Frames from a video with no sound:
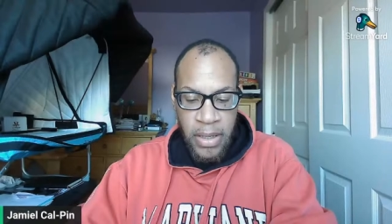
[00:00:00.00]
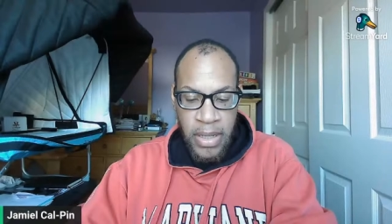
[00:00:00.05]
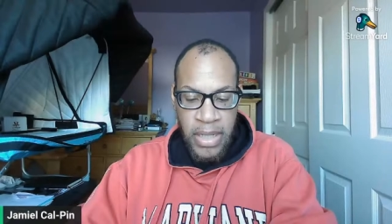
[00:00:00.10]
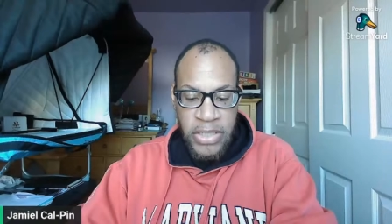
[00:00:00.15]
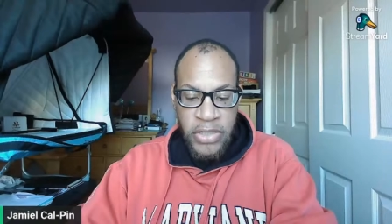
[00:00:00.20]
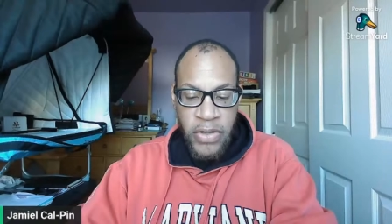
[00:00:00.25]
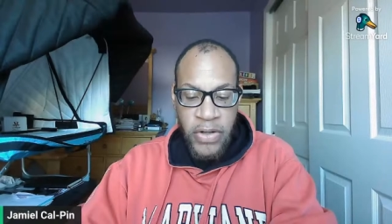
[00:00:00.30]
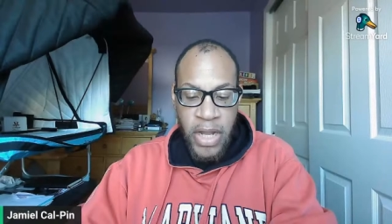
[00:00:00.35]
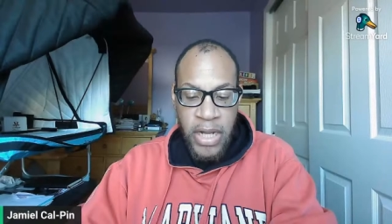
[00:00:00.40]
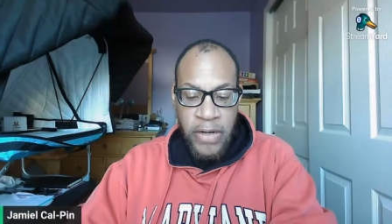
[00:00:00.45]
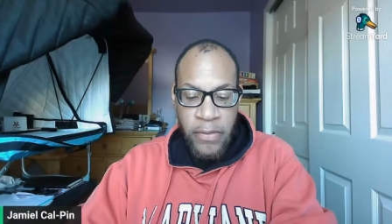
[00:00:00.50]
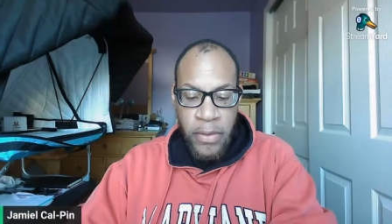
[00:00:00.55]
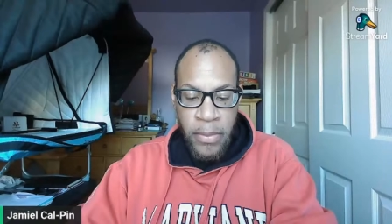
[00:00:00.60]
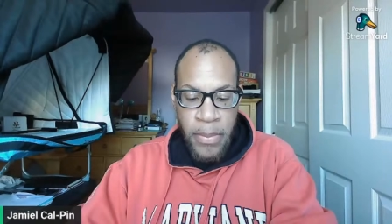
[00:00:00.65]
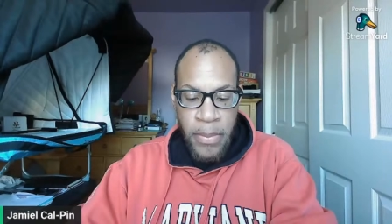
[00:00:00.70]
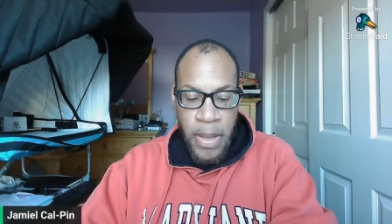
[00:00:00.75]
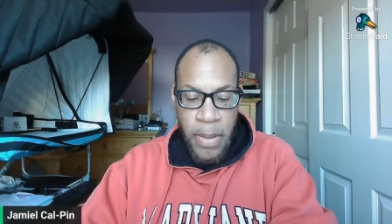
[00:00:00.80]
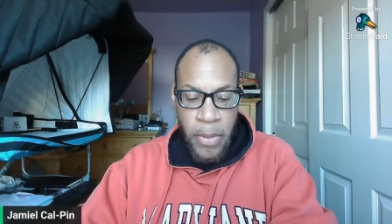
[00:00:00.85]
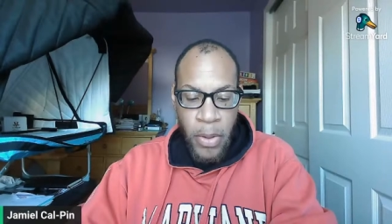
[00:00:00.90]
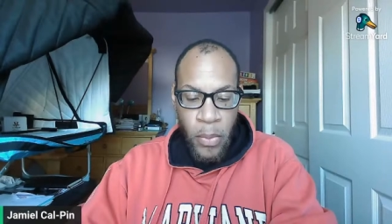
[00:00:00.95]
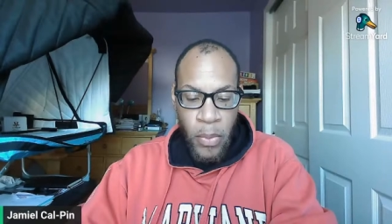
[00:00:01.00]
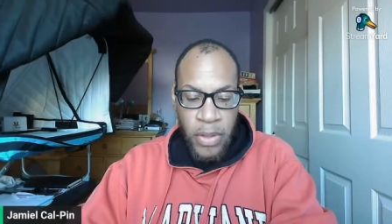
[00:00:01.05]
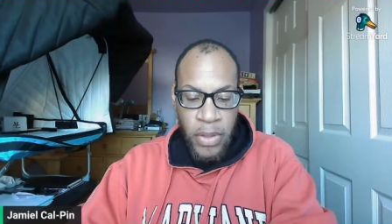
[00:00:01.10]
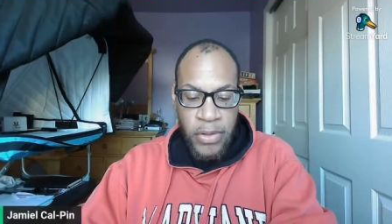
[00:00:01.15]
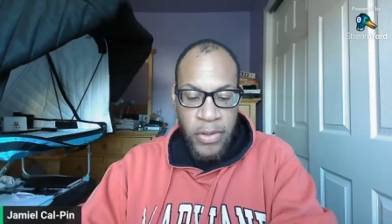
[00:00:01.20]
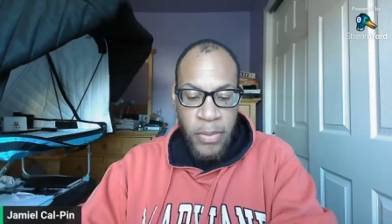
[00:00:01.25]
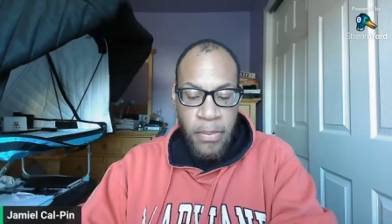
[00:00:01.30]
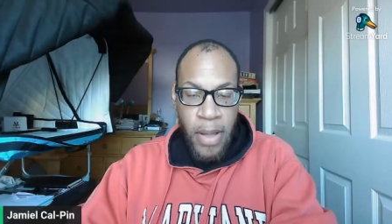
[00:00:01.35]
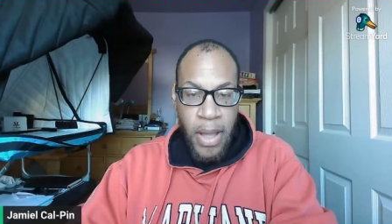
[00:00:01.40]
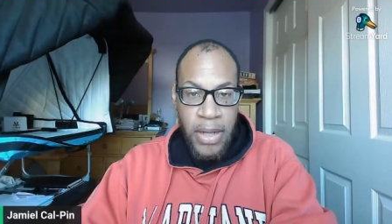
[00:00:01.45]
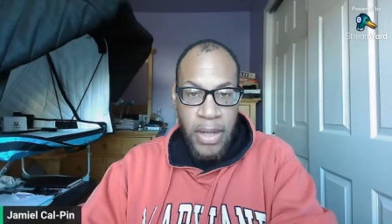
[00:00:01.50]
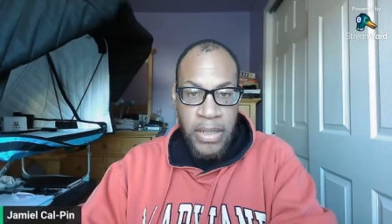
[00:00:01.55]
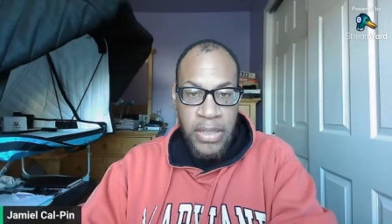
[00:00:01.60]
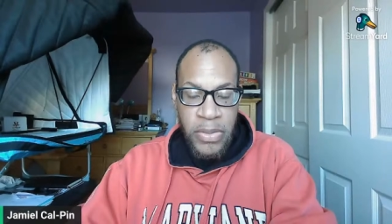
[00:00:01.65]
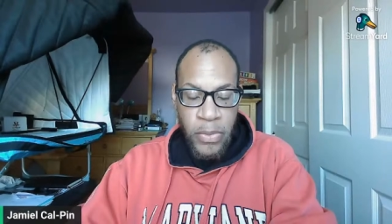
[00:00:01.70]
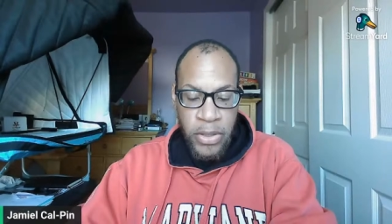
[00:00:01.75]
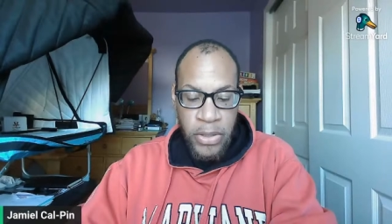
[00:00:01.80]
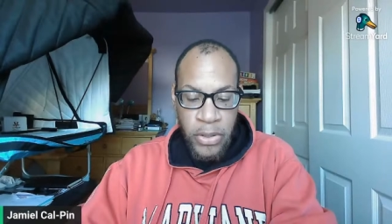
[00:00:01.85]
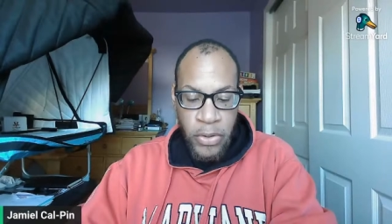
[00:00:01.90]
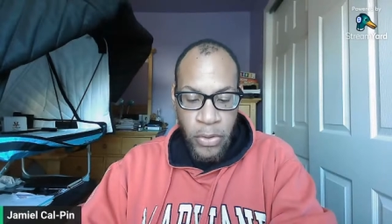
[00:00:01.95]
and try to remember what their
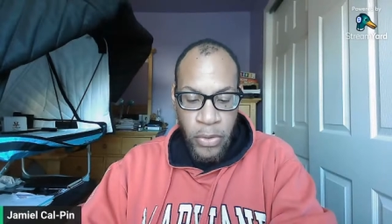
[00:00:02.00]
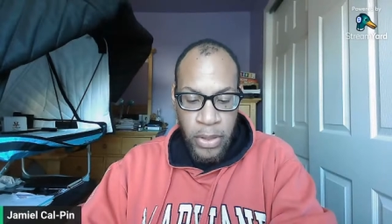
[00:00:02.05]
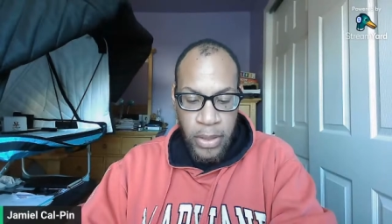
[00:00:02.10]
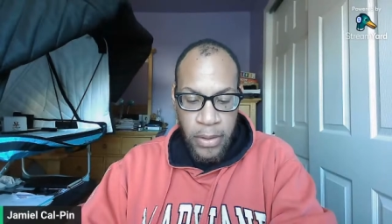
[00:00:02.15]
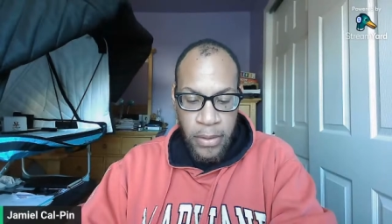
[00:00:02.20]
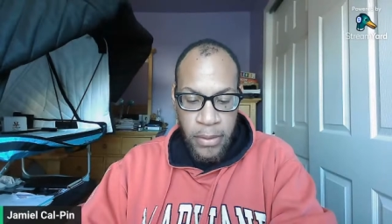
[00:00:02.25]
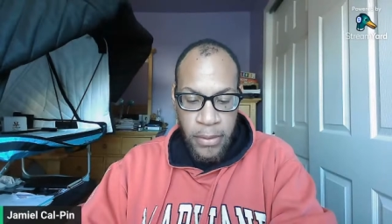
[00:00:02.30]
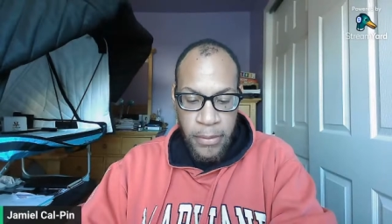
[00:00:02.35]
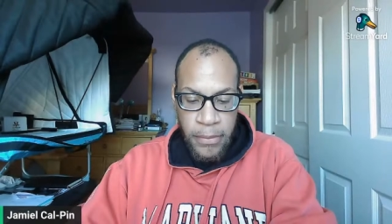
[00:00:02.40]
bodies were doing,